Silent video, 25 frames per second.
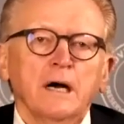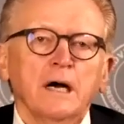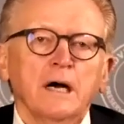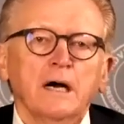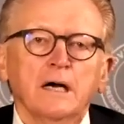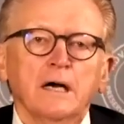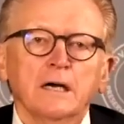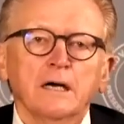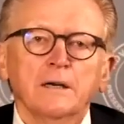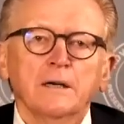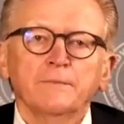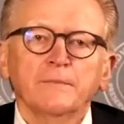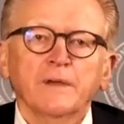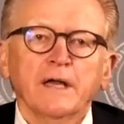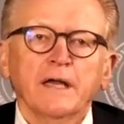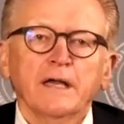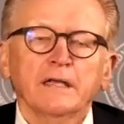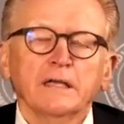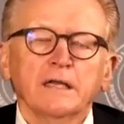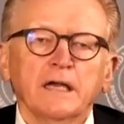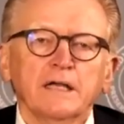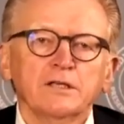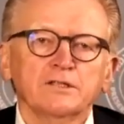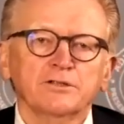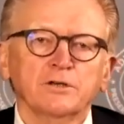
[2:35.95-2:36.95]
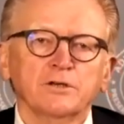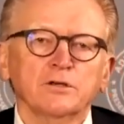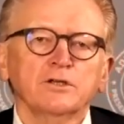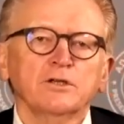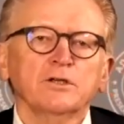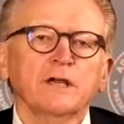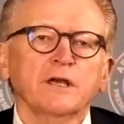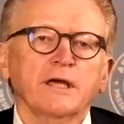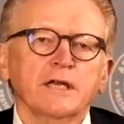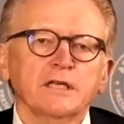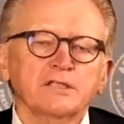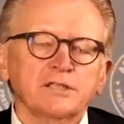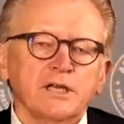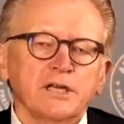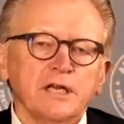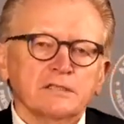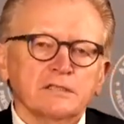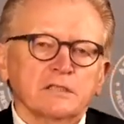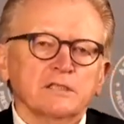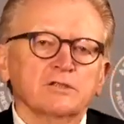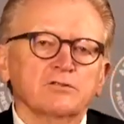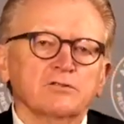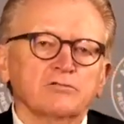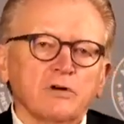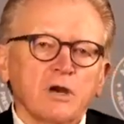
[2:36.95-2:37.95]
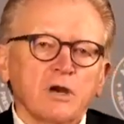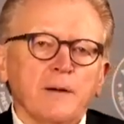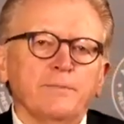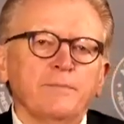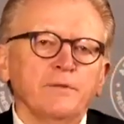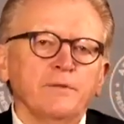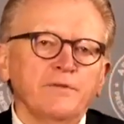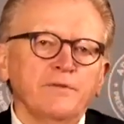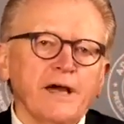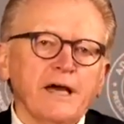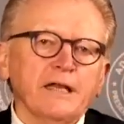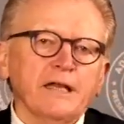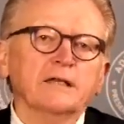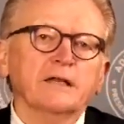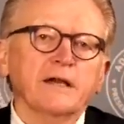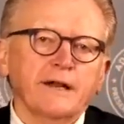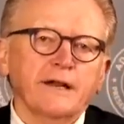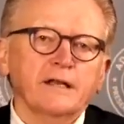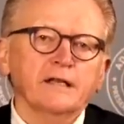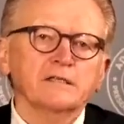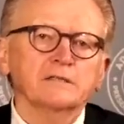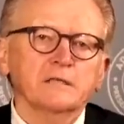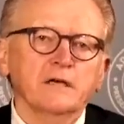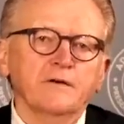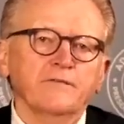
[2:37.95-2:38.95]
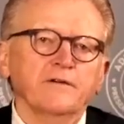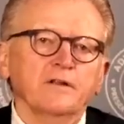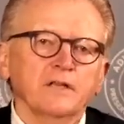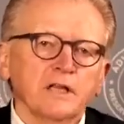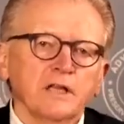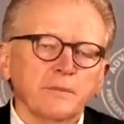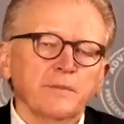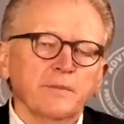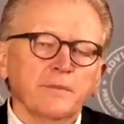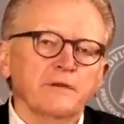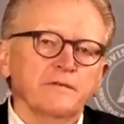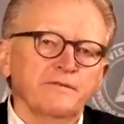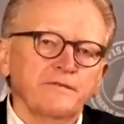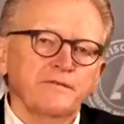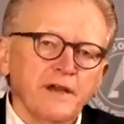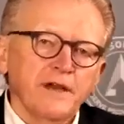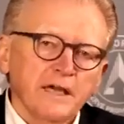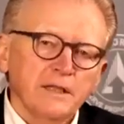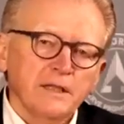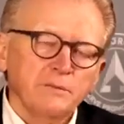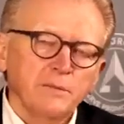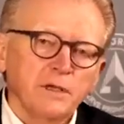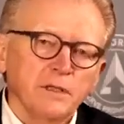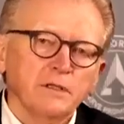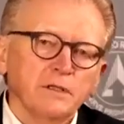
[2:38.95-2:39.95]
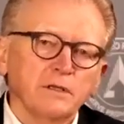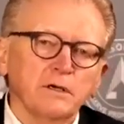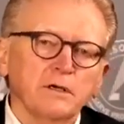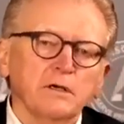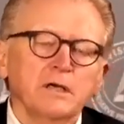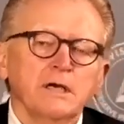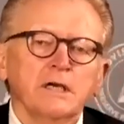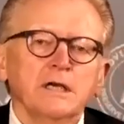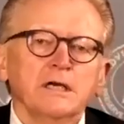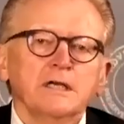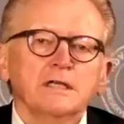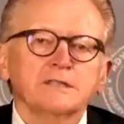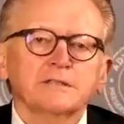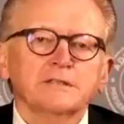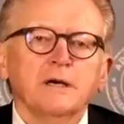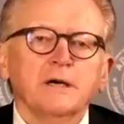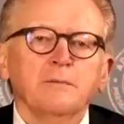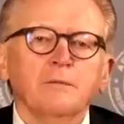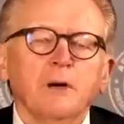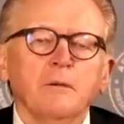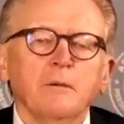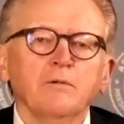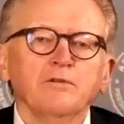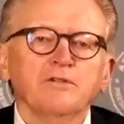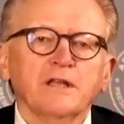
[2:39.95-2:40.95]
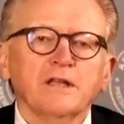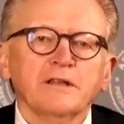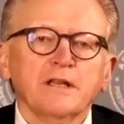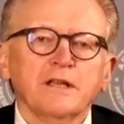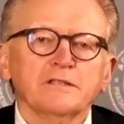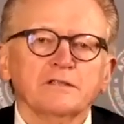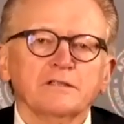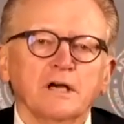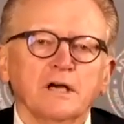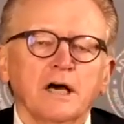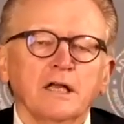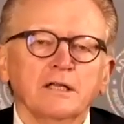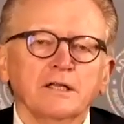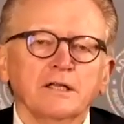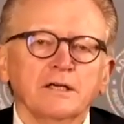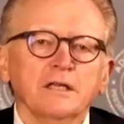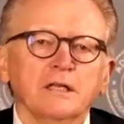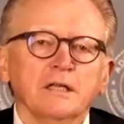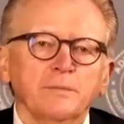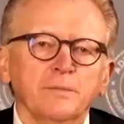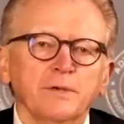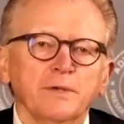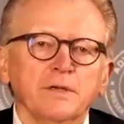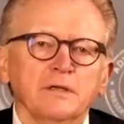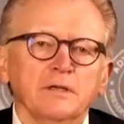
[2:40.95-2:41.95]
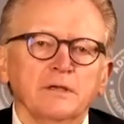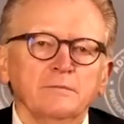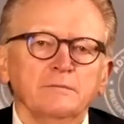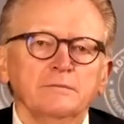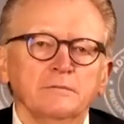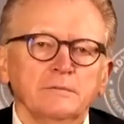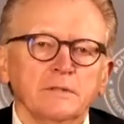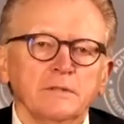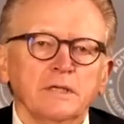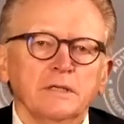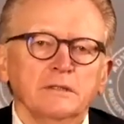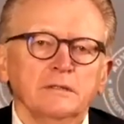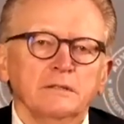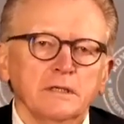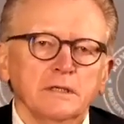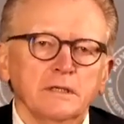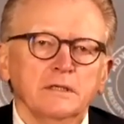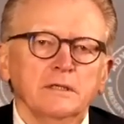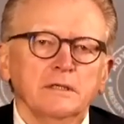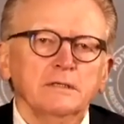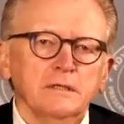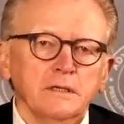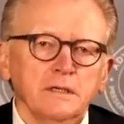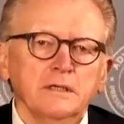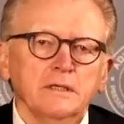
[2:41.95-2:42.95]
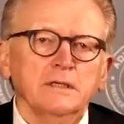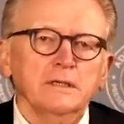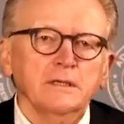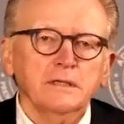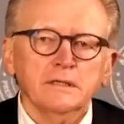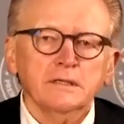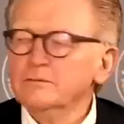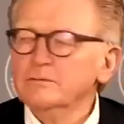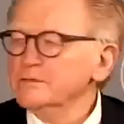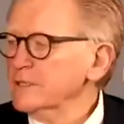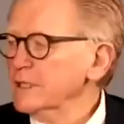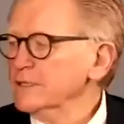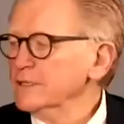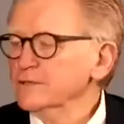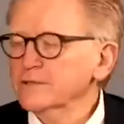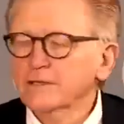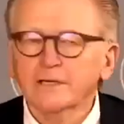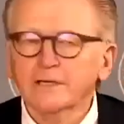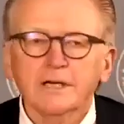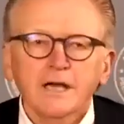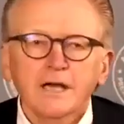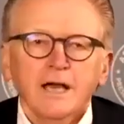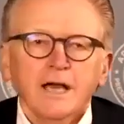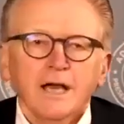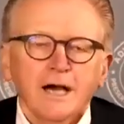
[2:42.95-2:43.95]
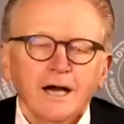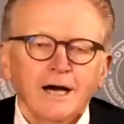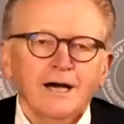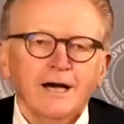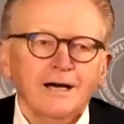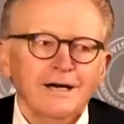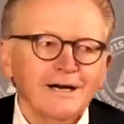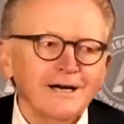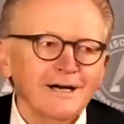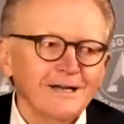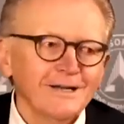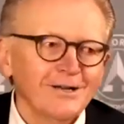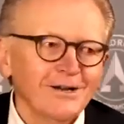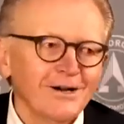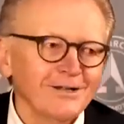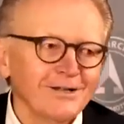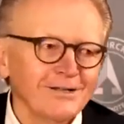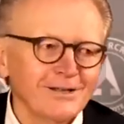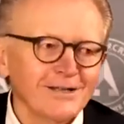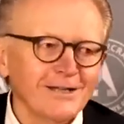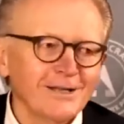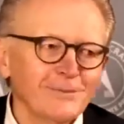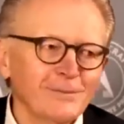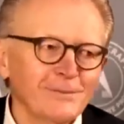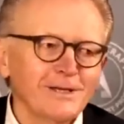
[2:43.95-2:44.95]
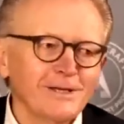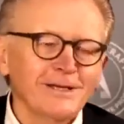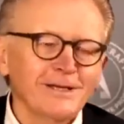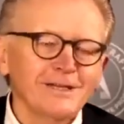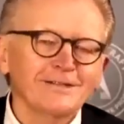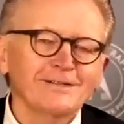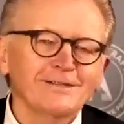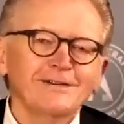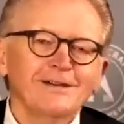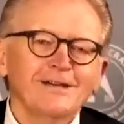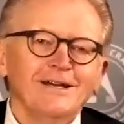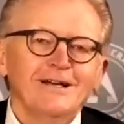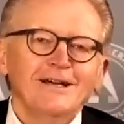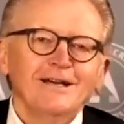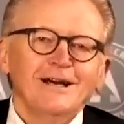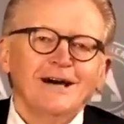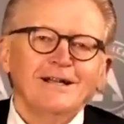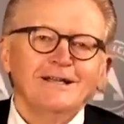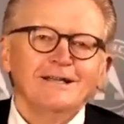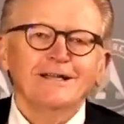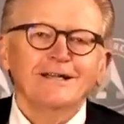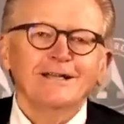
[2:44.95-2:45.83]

And so you get a chance to drop that kind of stuff, a little bit of Van Miller. It's come almost like that's a little bit of what's that song? A little bit of a